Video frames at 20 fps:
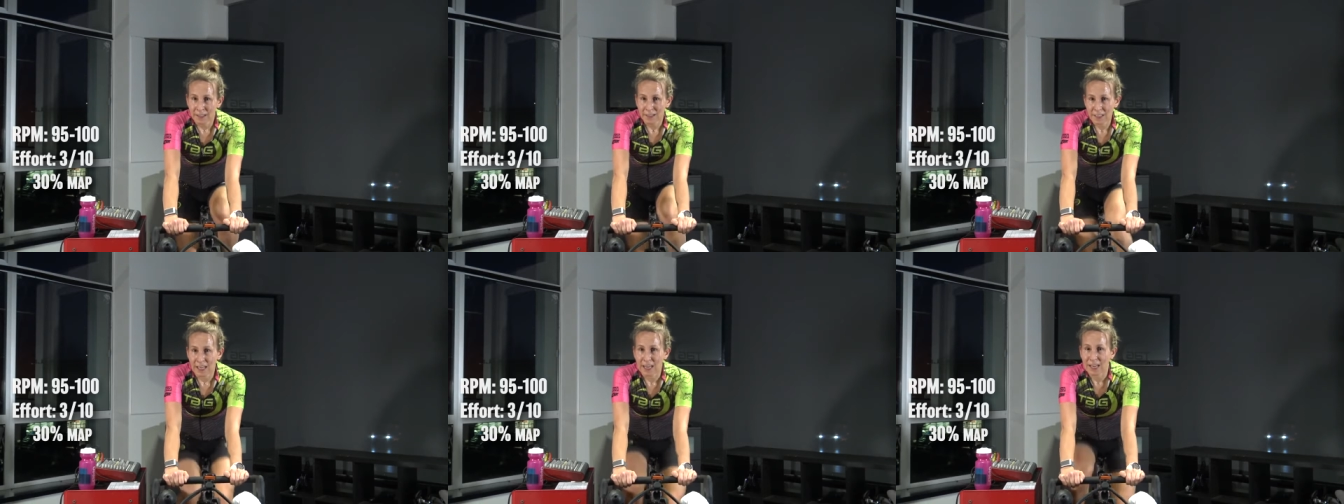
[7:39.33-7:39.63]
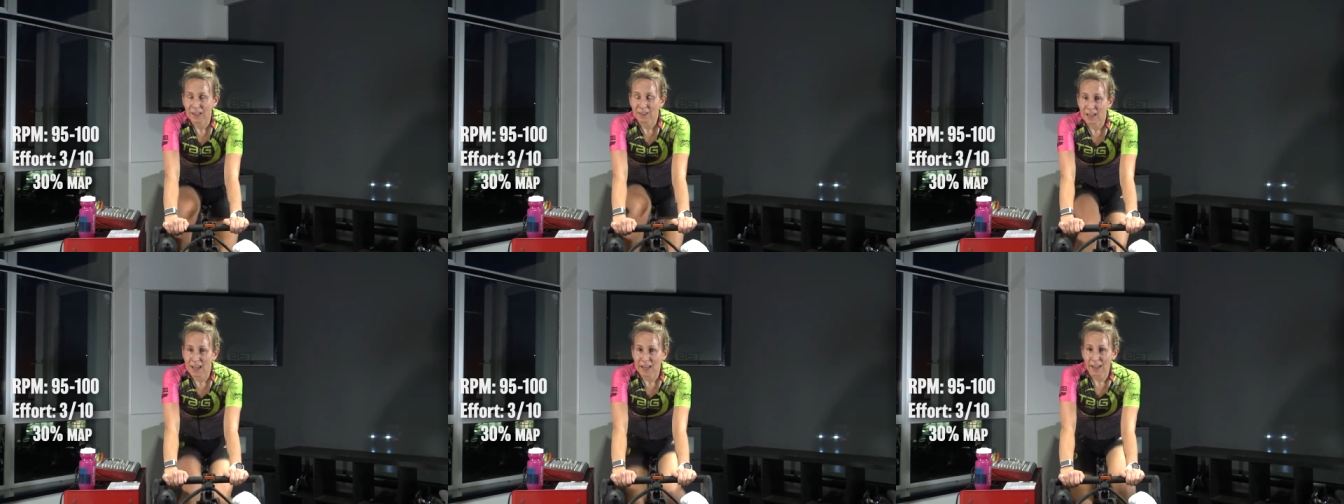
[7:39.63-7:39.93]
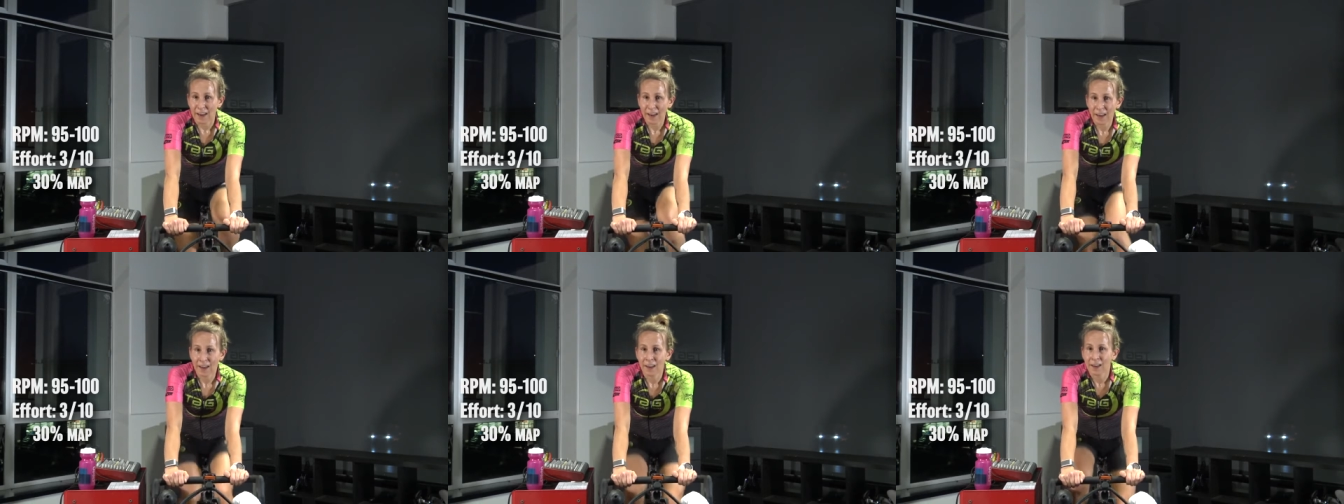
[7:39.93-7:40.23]
to hit
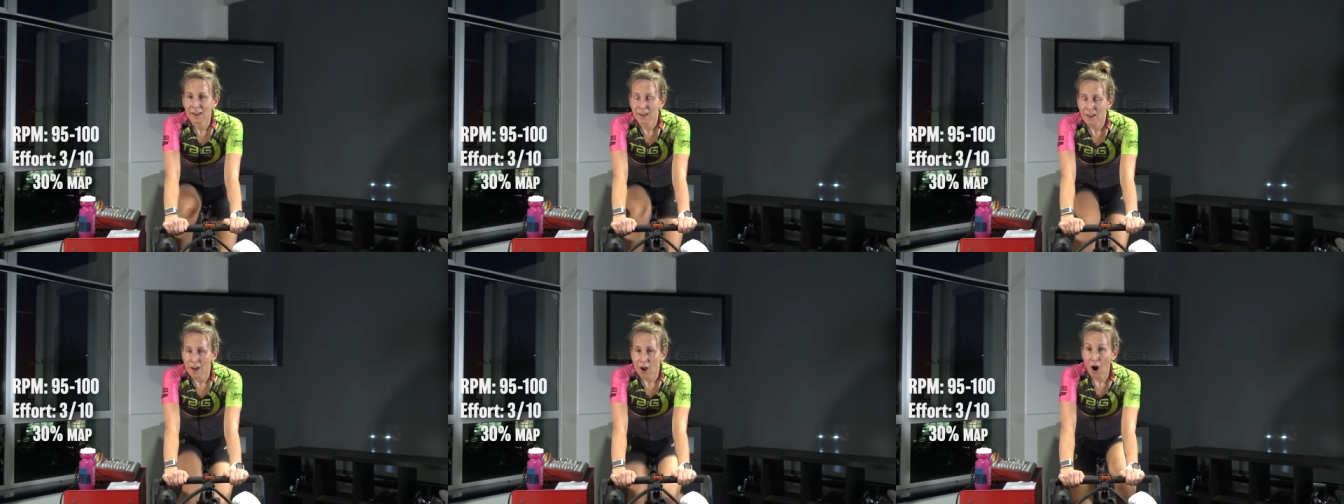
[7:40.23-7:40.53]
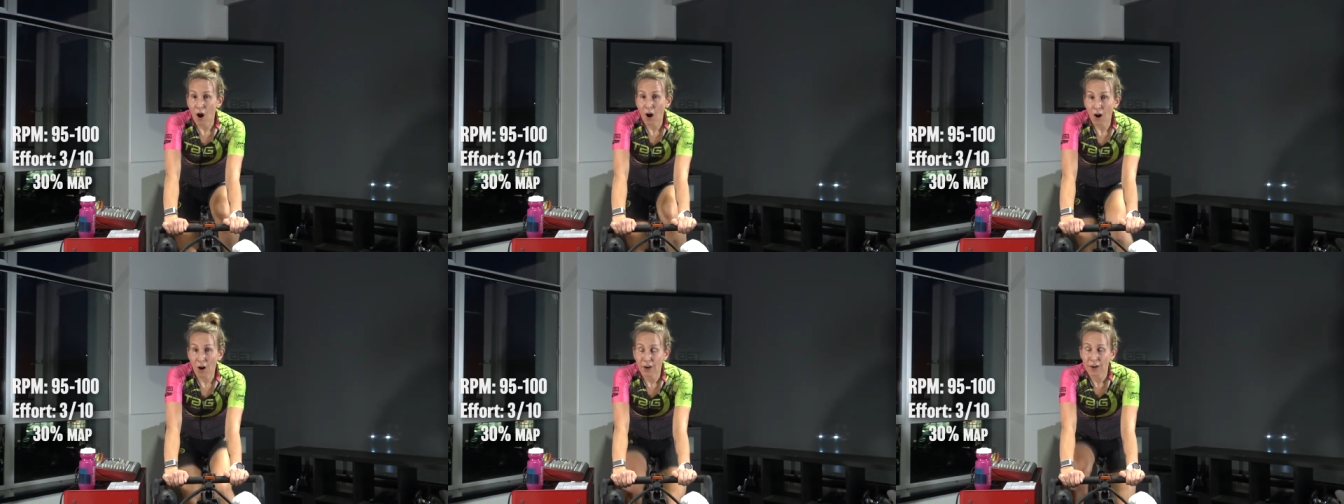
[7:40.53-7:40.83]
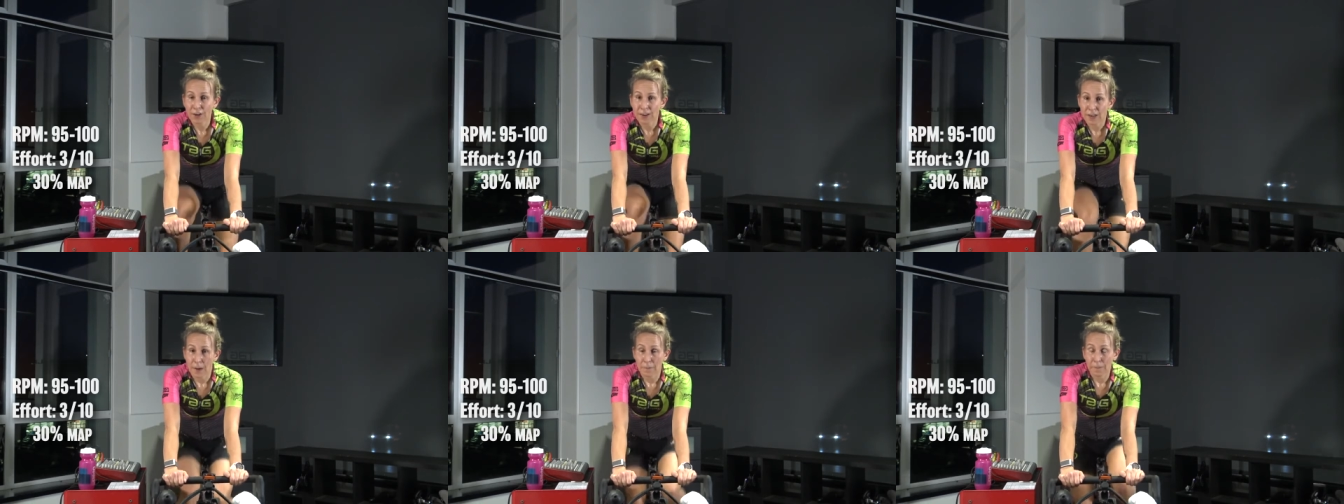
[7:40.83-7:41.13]
that
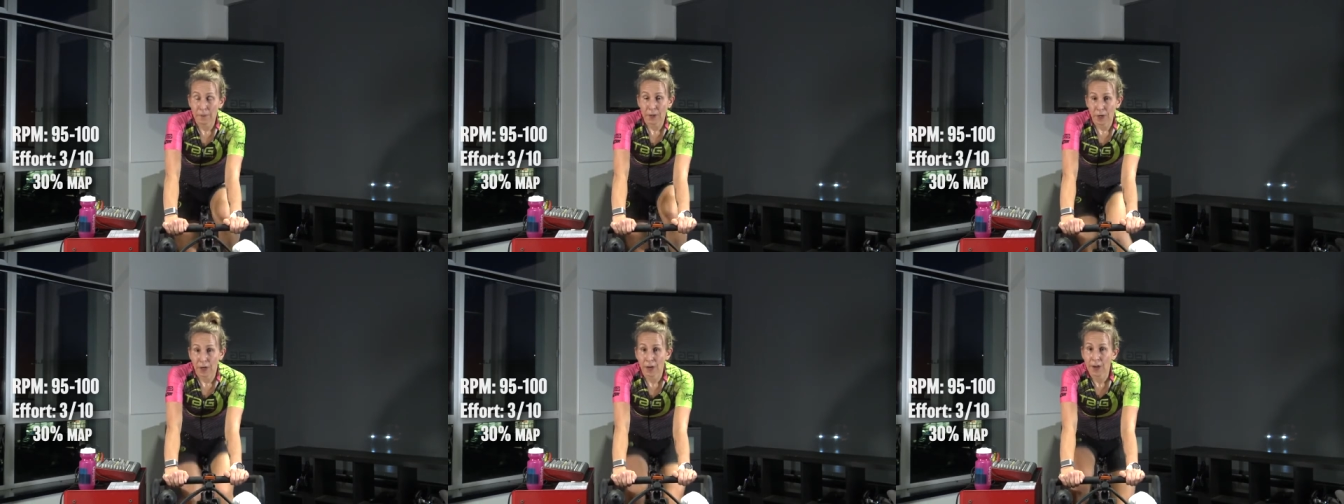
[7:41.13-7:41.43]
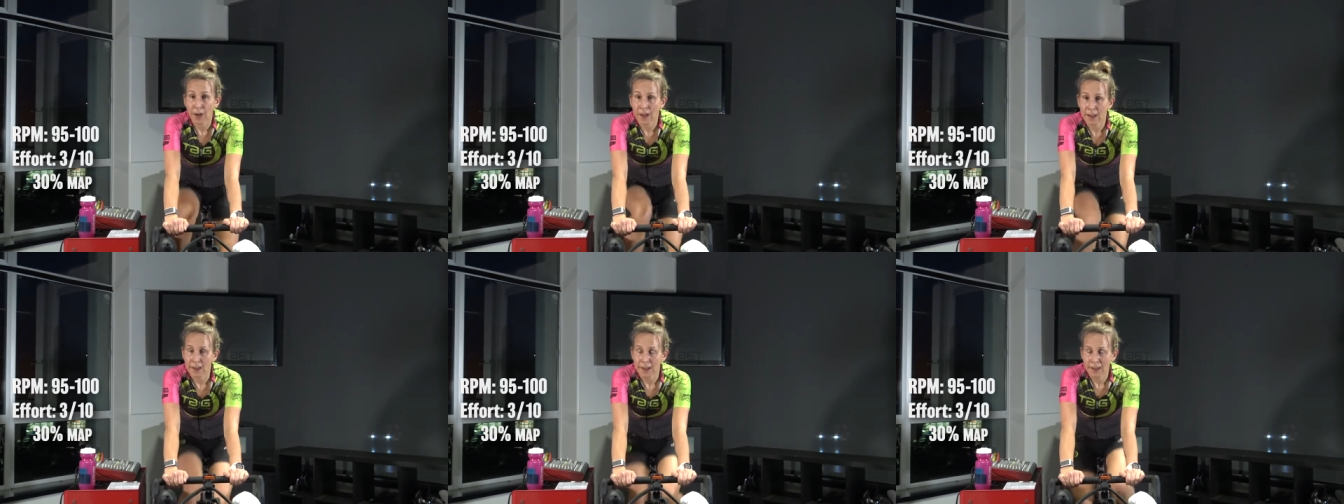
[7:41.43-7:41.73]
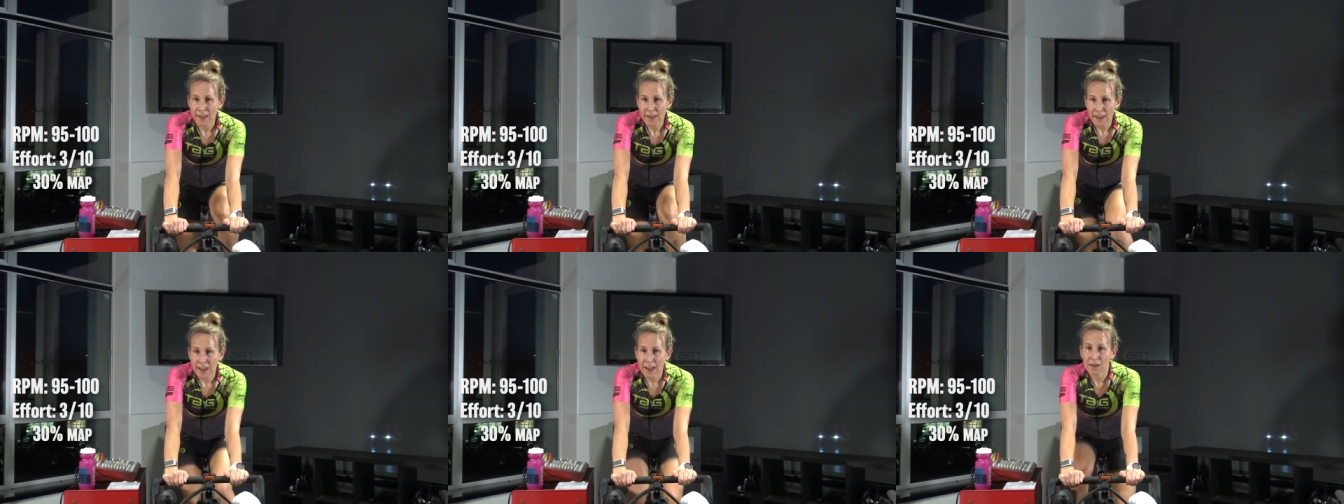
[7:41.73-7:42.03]
hard number
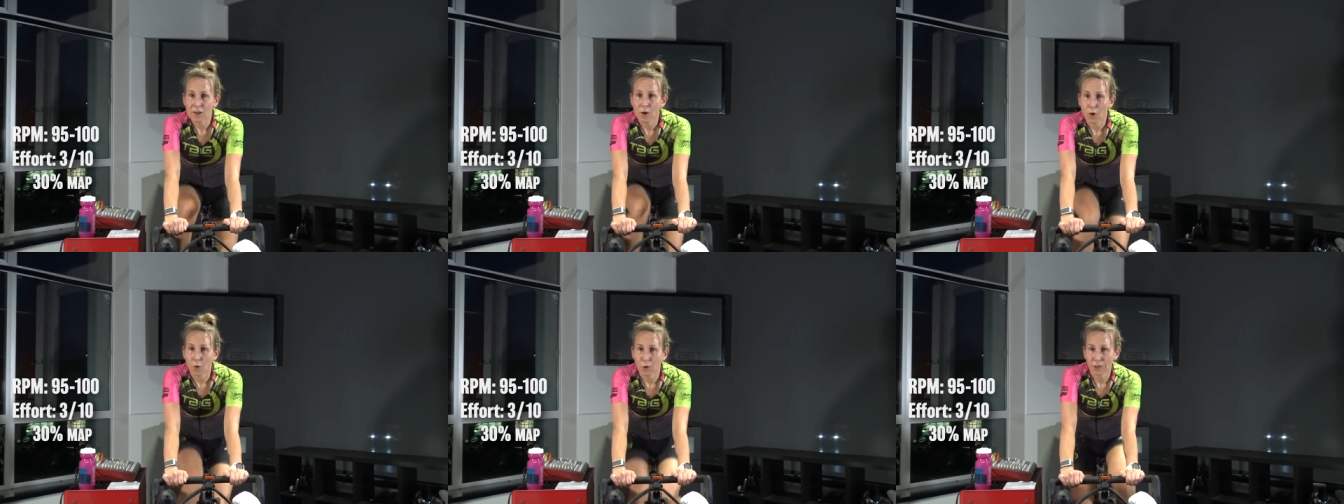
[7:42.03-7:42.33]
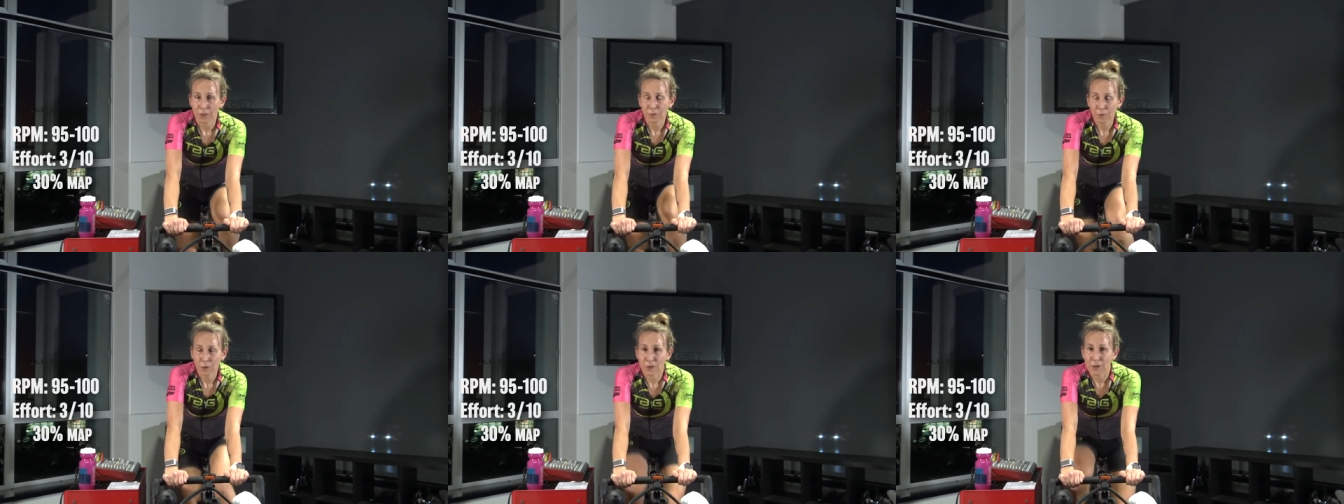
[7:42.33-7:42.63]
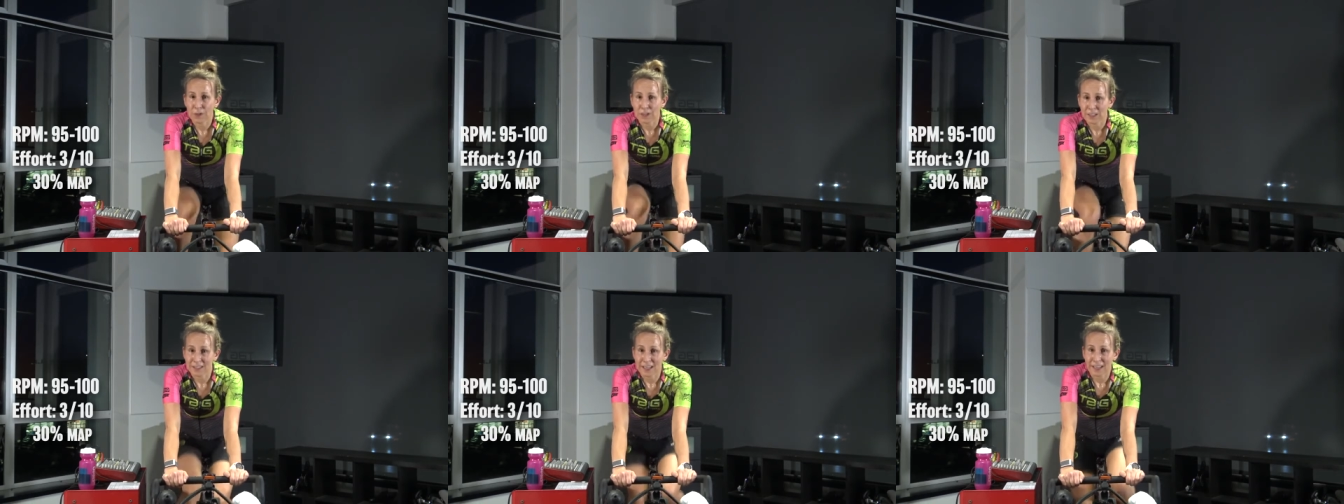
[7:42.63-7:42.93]
and hold it for
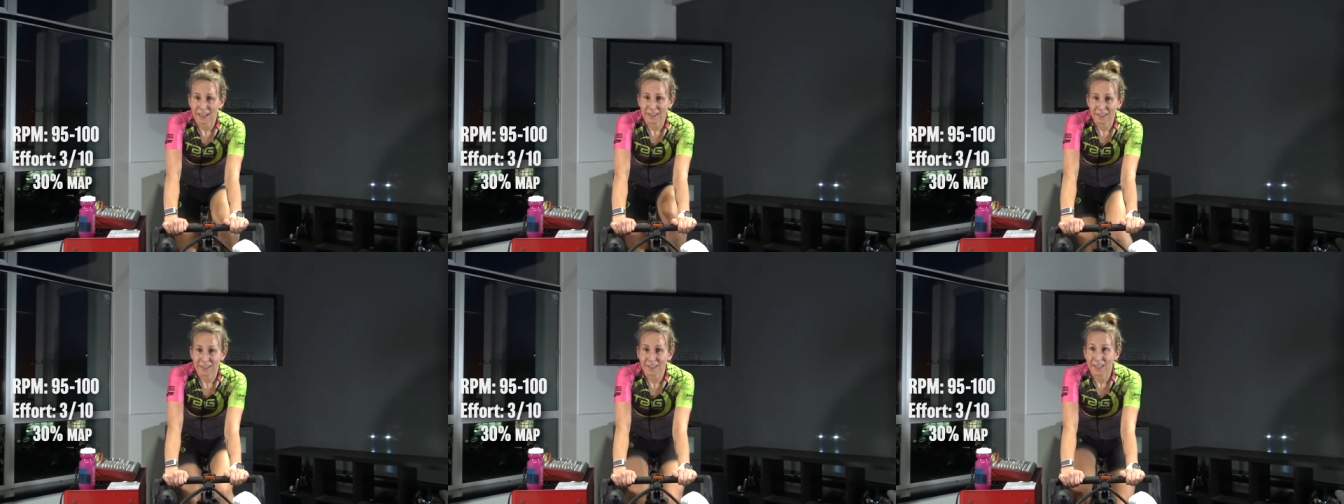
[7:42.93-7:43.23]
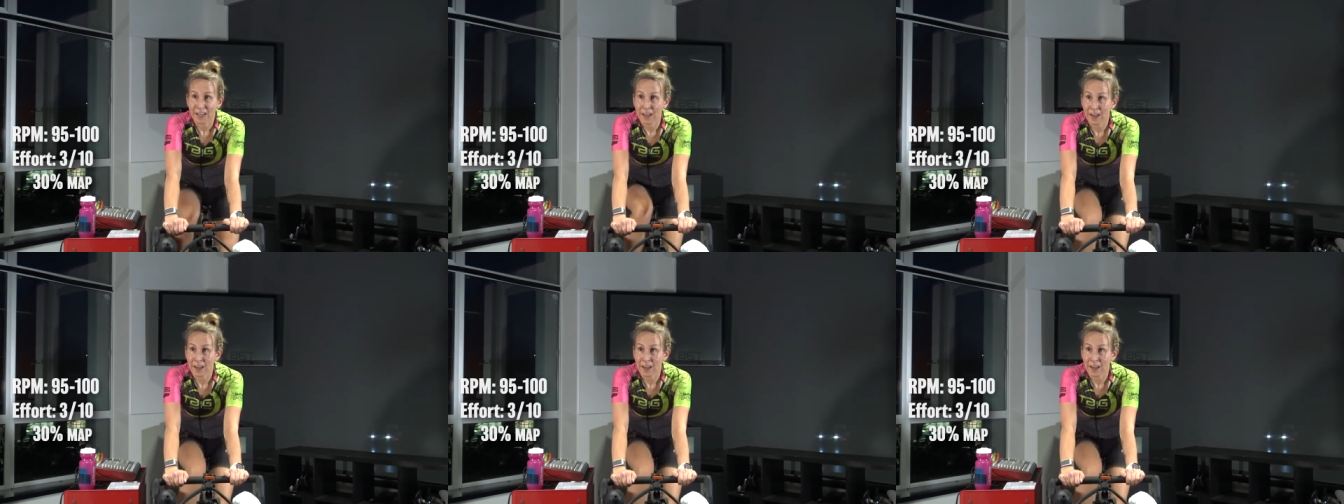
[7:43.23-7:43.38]
30 seconds.